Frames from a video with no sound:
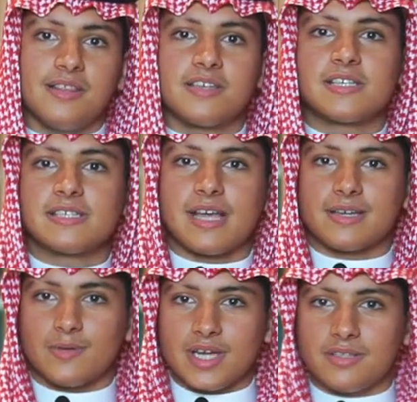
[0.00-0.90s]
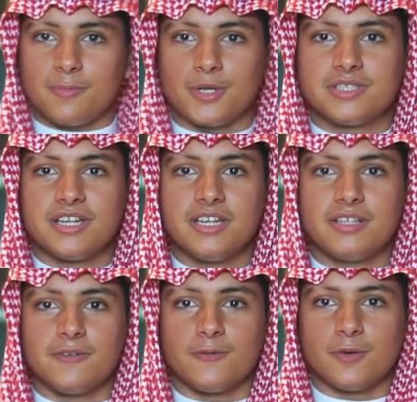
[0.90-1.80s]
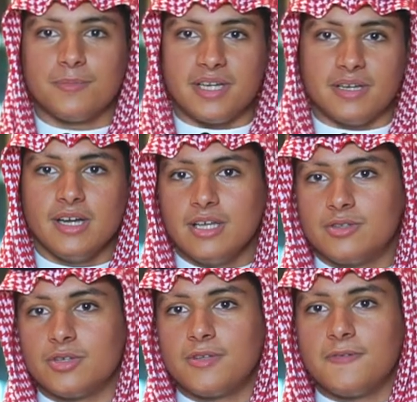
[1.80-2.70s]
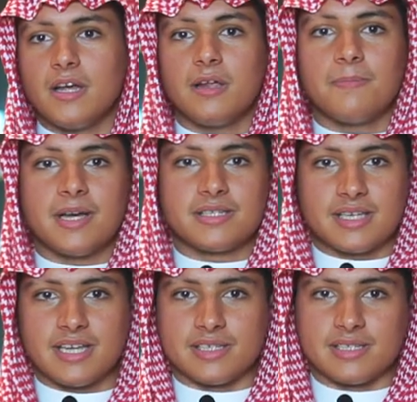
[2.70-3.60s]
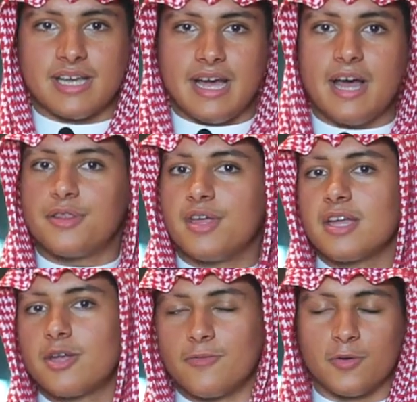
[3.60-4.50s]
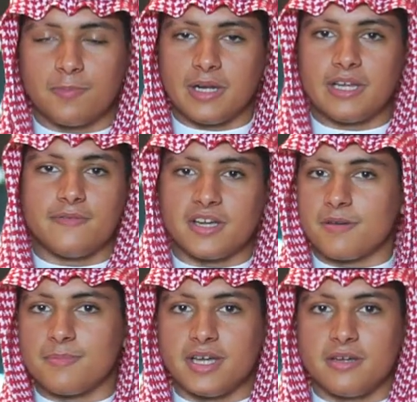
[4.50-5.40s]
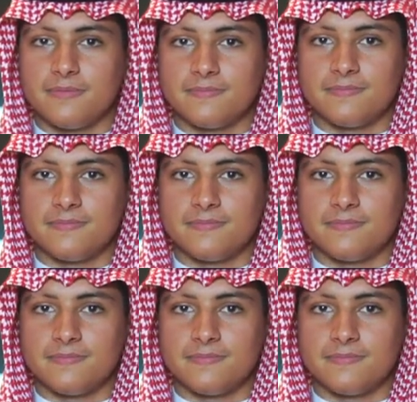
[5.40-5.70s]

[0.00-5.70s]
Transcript: This is a great opportunity for me to develop my skills, and thank you for believing in me.